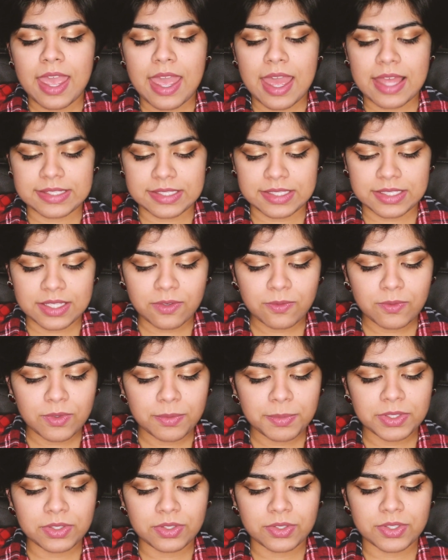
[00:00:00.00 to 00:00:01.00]
as a young
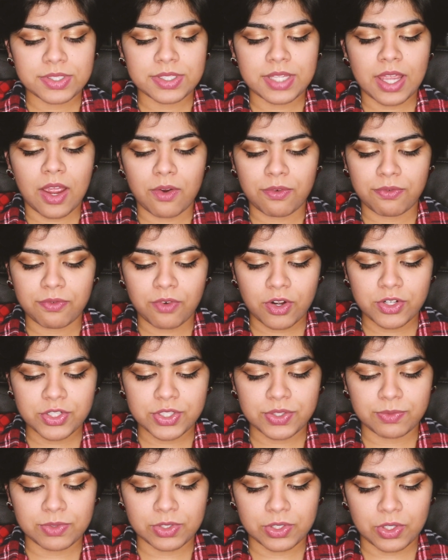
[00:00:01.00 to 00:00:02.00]
woman learns how far
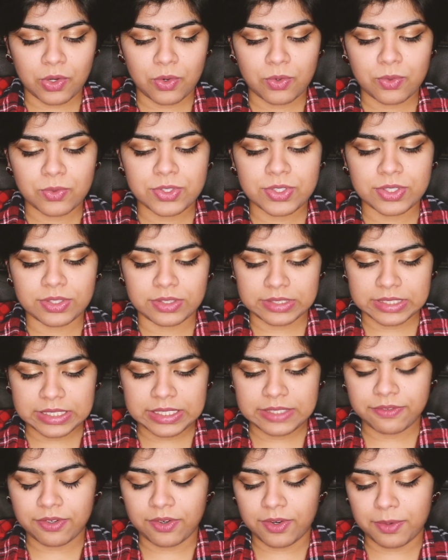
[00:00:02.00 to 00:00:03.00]
she will go to
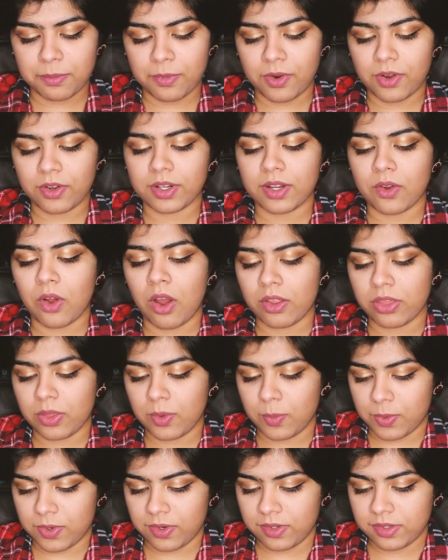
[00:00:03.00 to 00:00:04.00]
leave her mark on
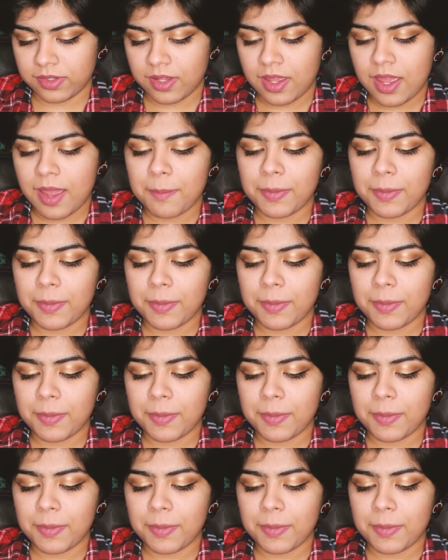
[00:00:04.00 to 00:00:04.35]
the world.